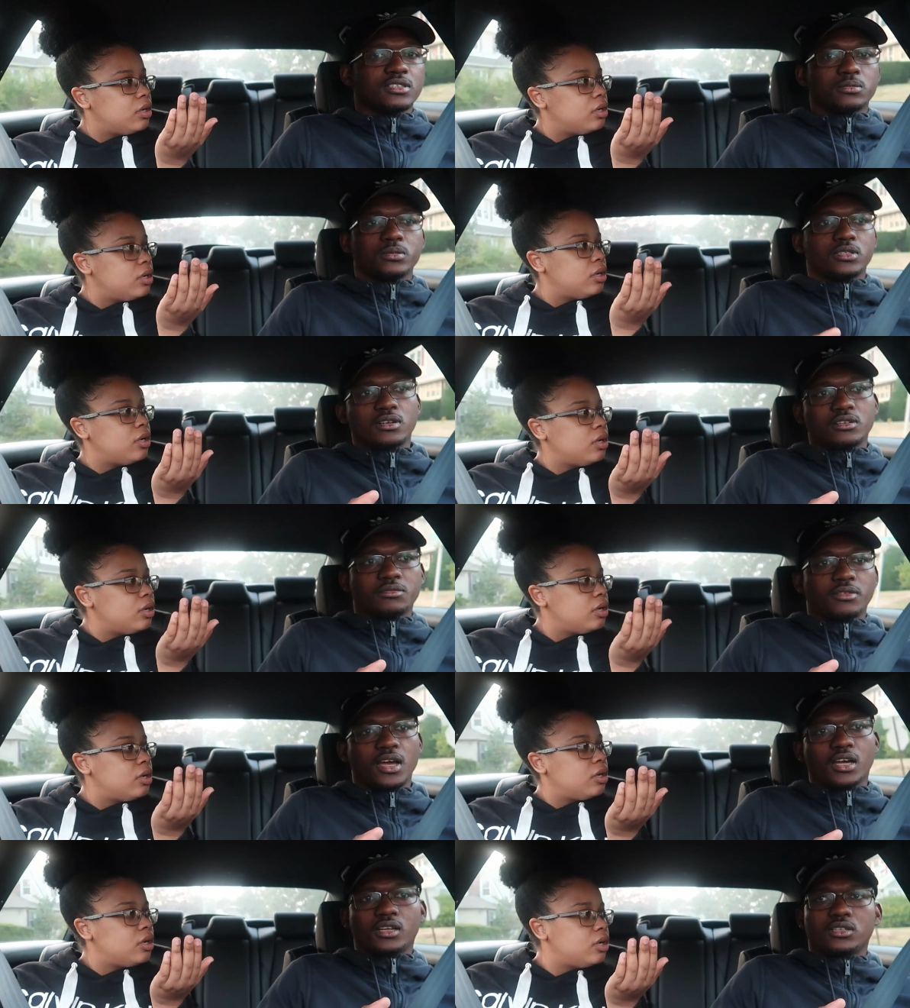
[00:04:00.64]
Speaker 1: since we started the
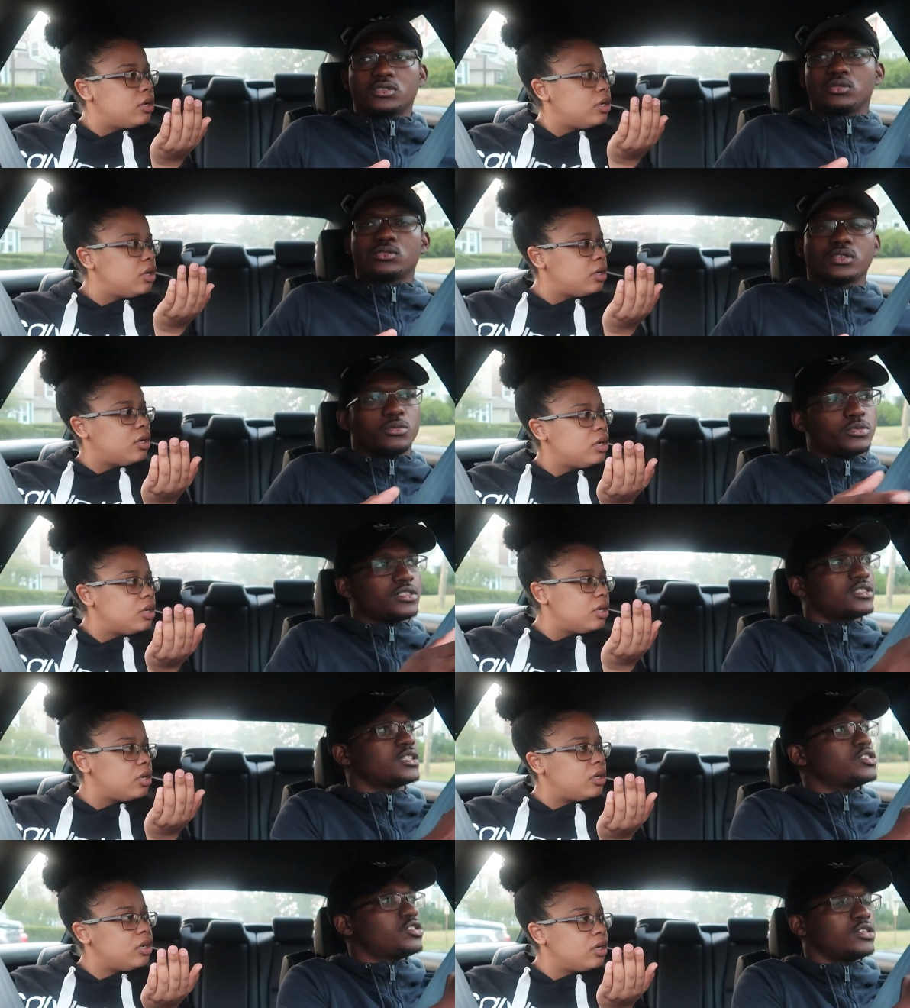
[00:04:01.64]
vlog and I told you, can we just
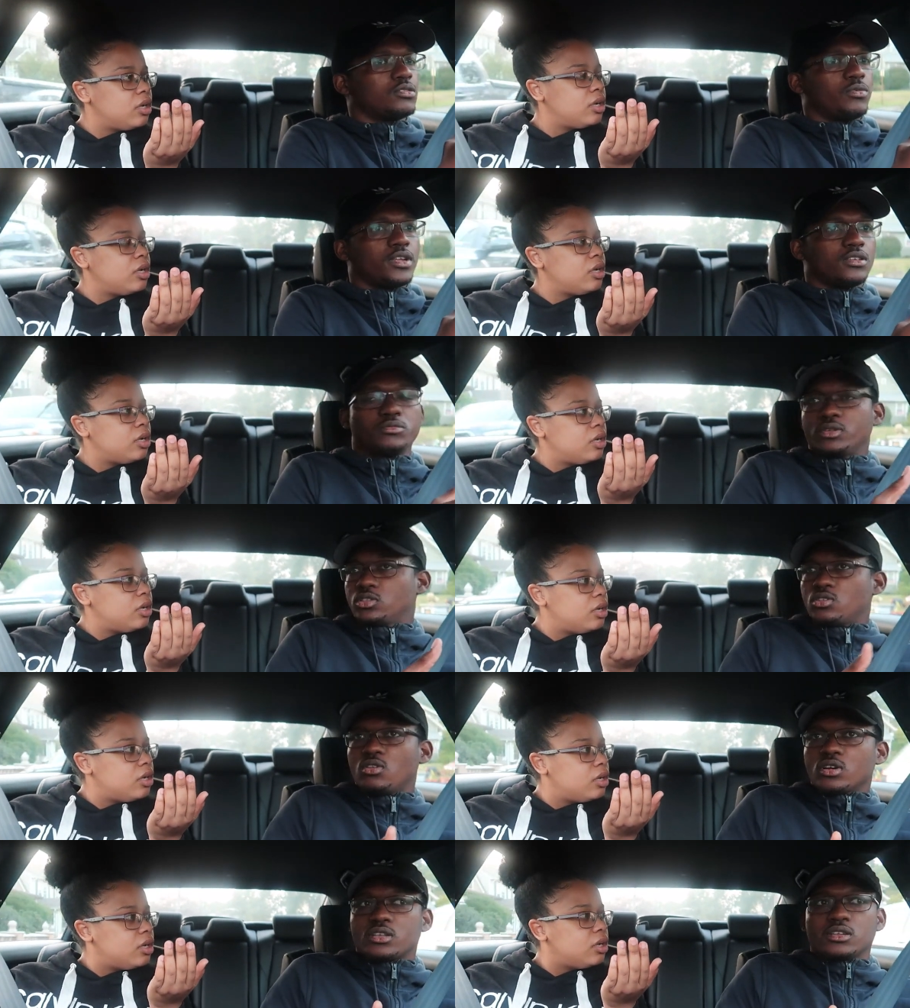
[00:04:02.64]
enjoy the weather, even
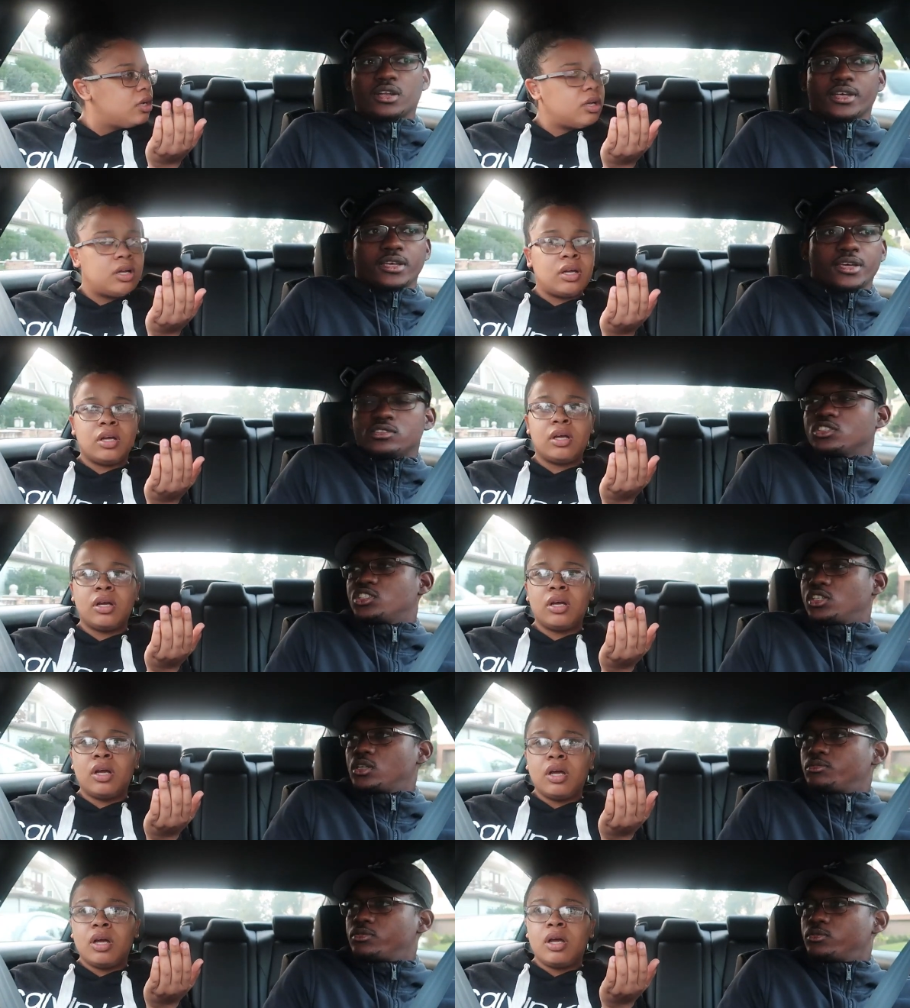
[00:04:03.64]
talking? Like, can you just
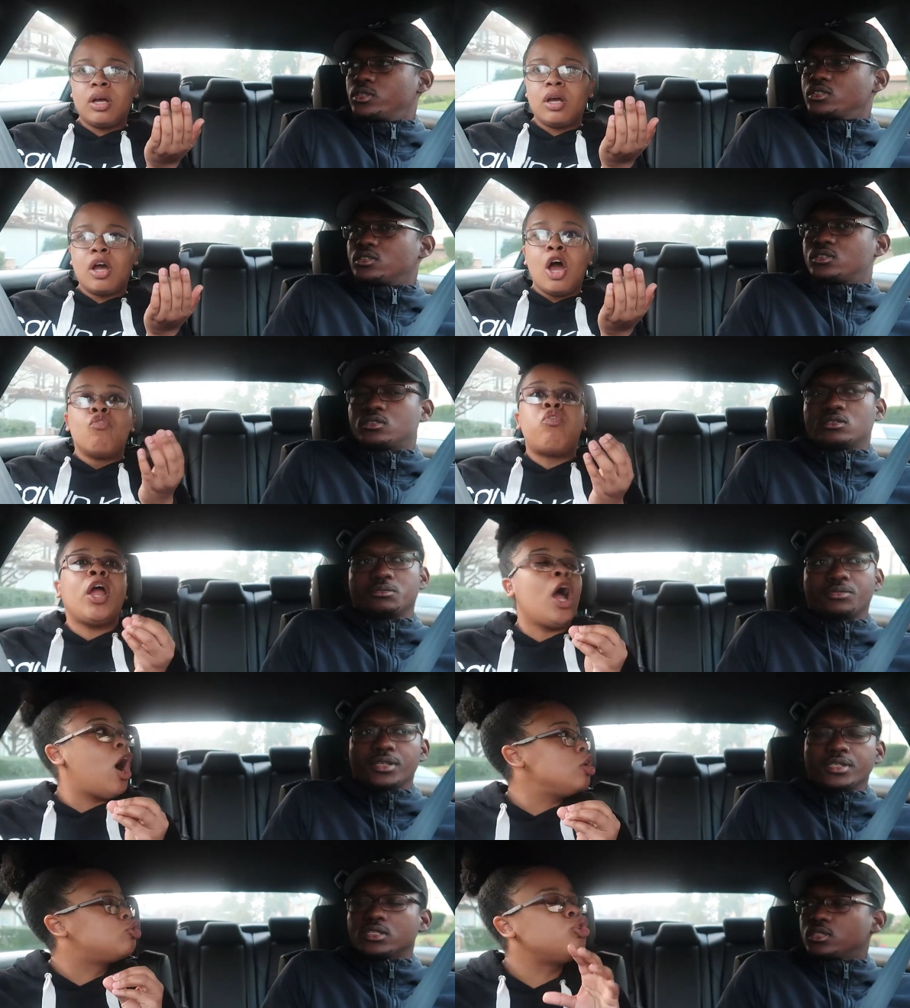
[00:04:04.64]
shut up for once?
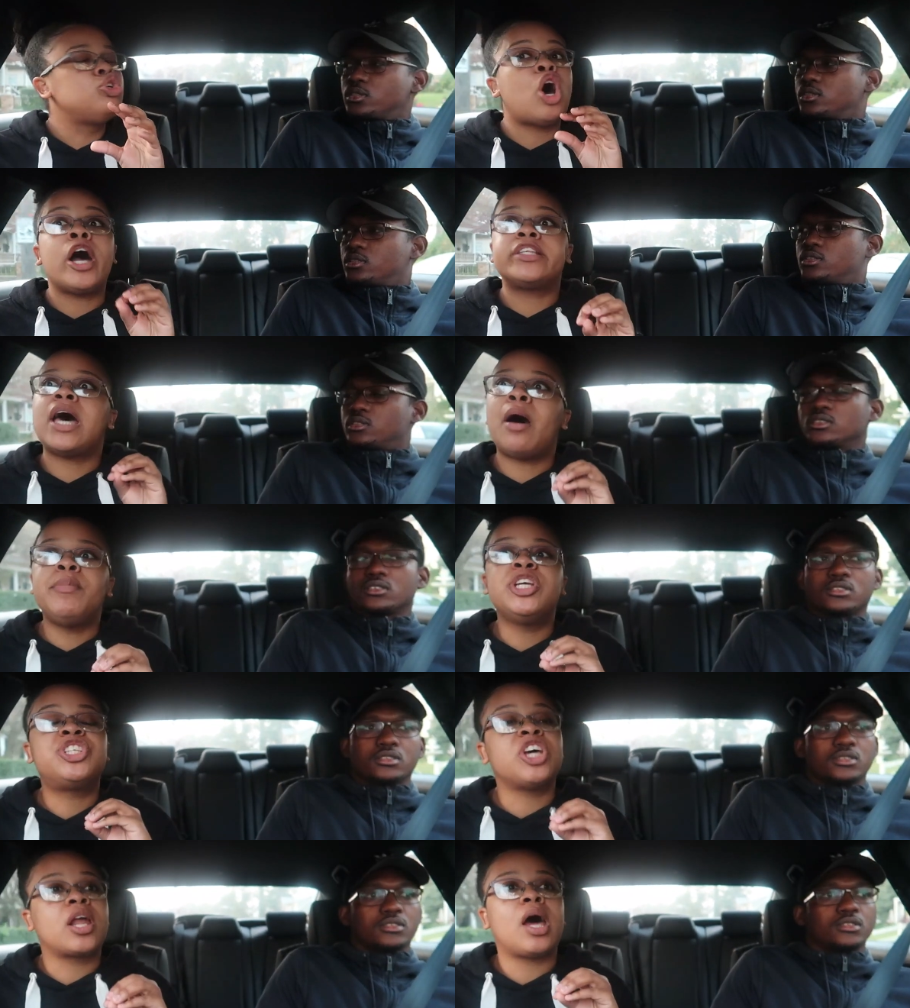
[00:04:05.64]
Speaker 2: Rayon, do not tell me
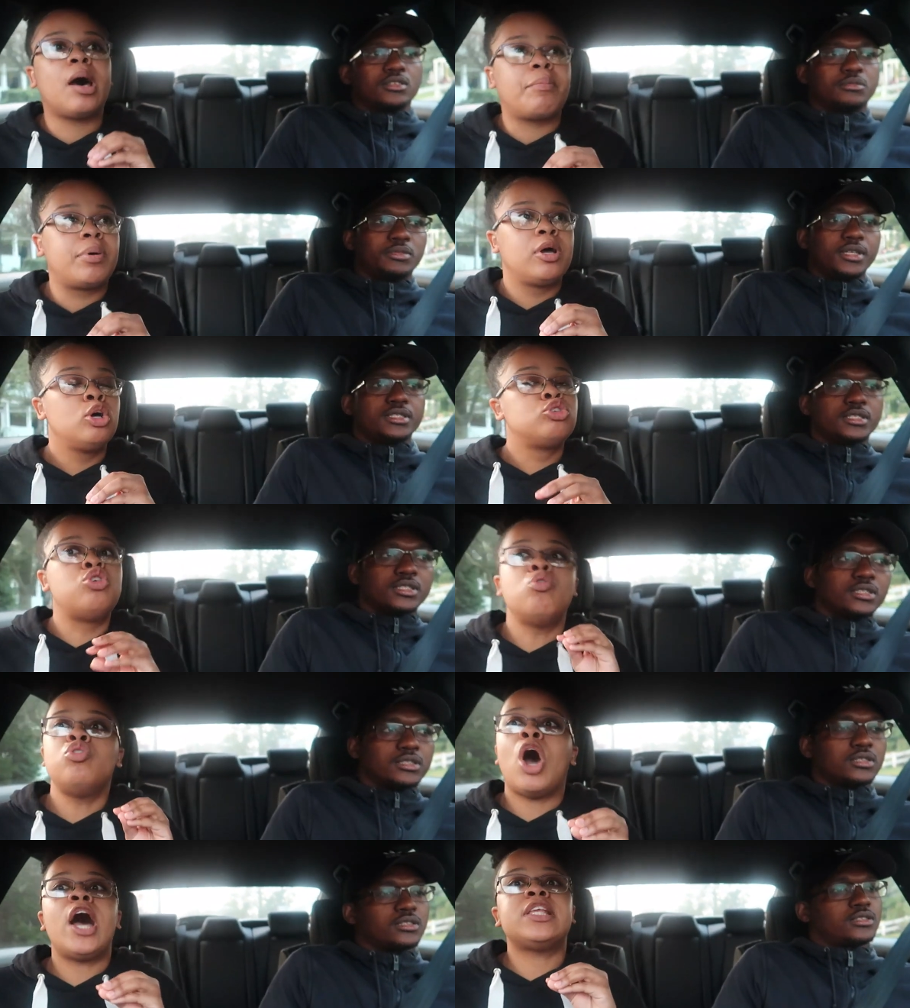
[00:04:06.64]
shut up. Please?
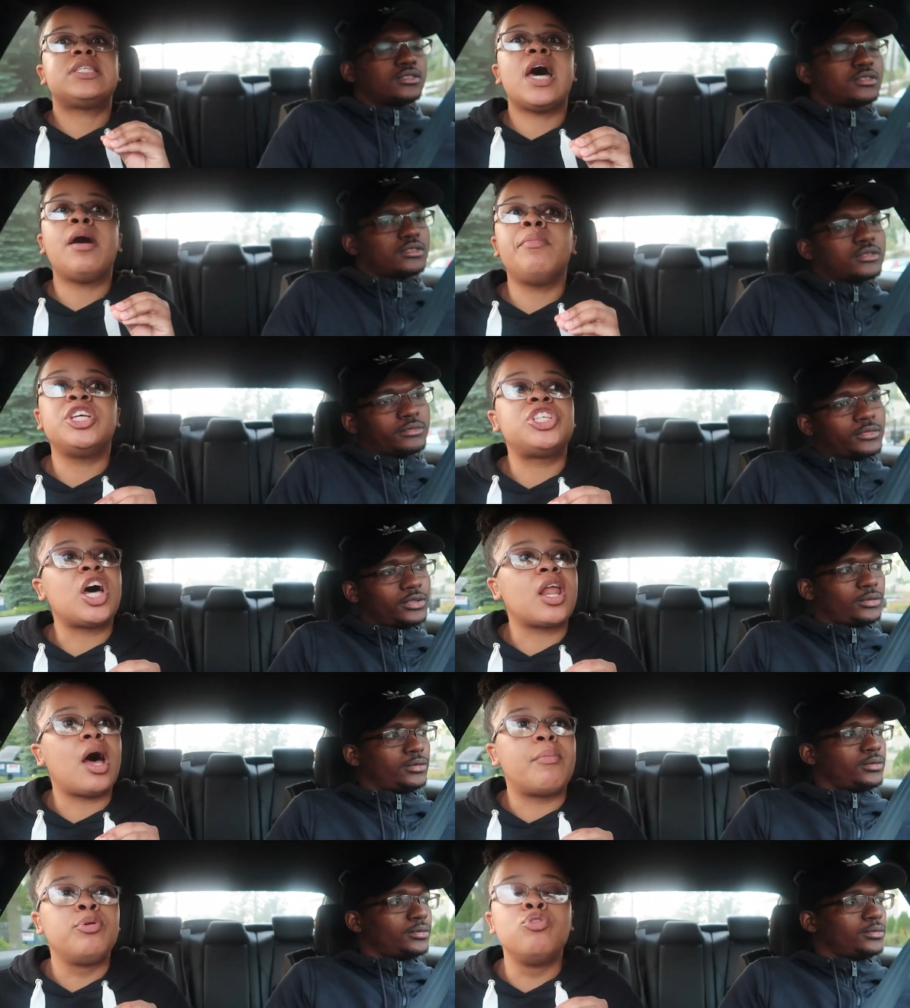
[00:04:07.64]
Do not tell me shut
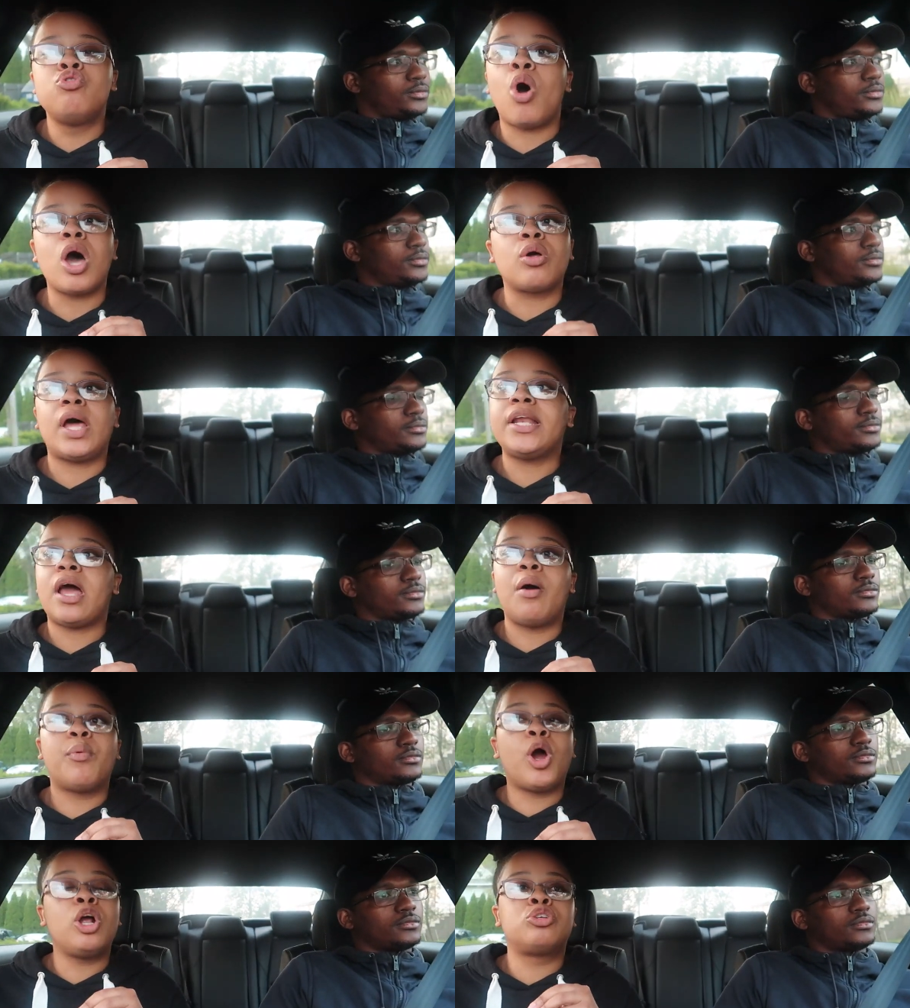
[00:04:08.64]
up. You know I don't like
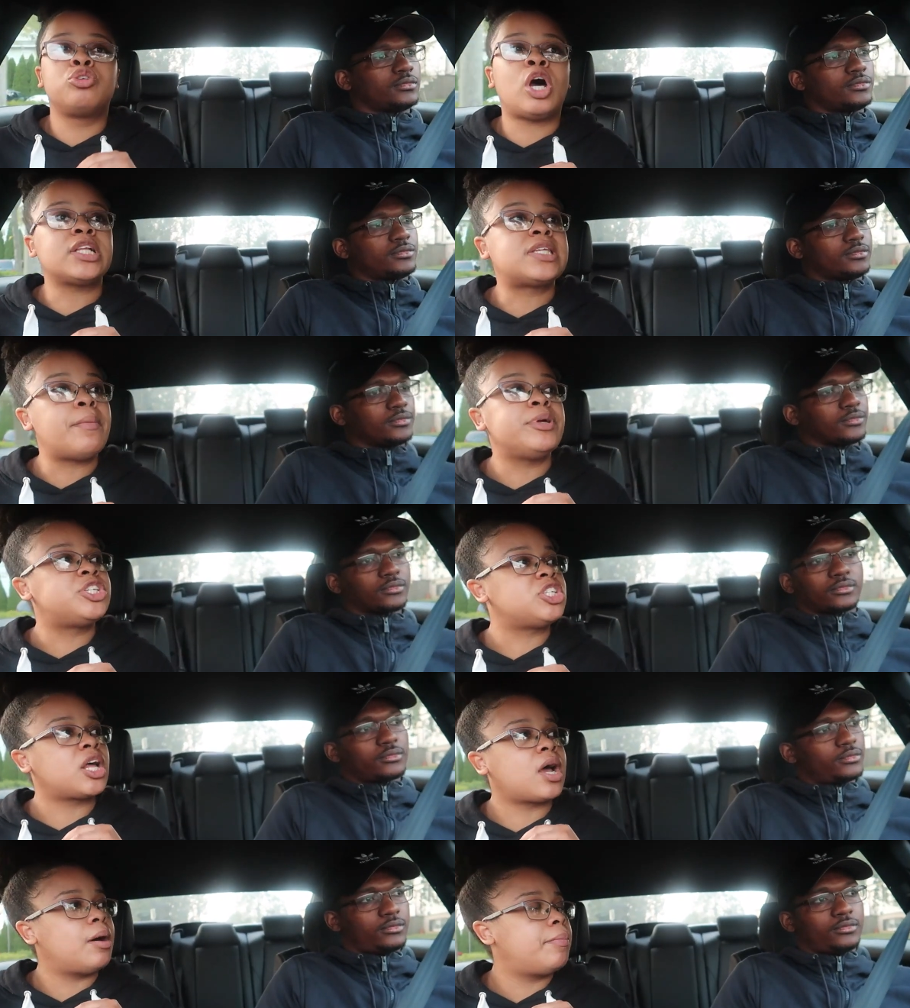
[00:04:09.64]
that word. Do not tell me
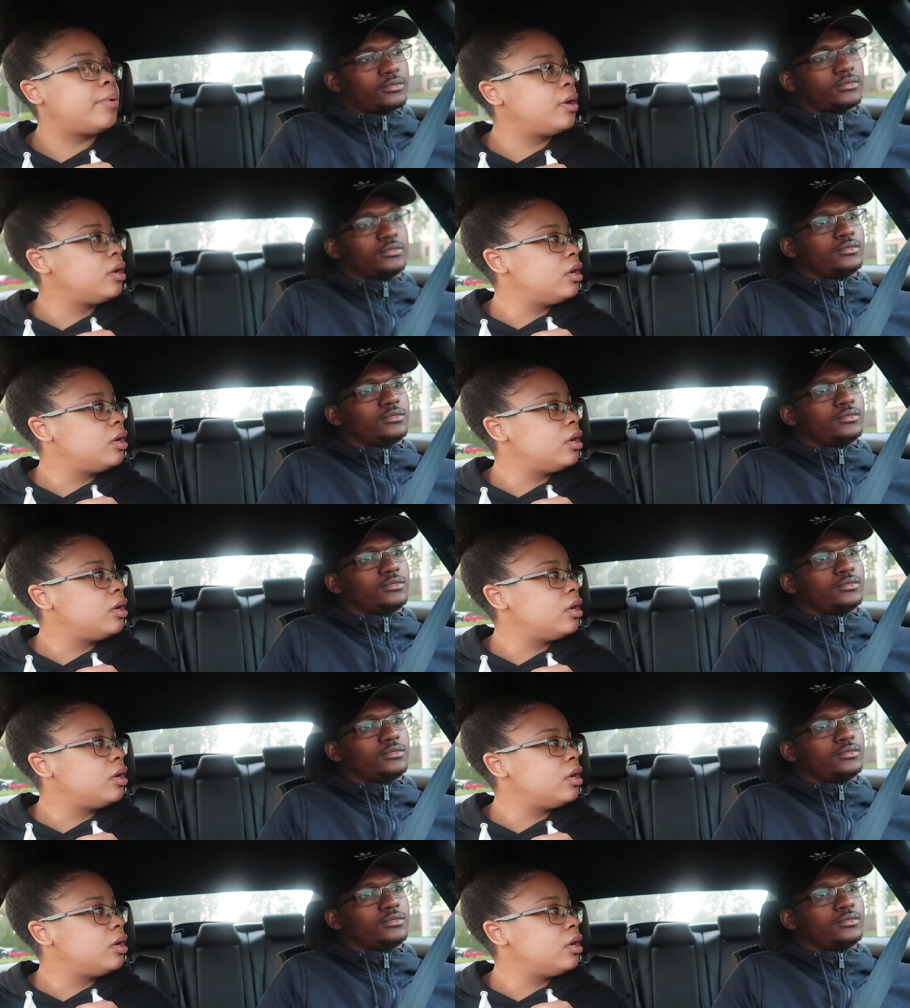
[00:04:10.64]
shut up.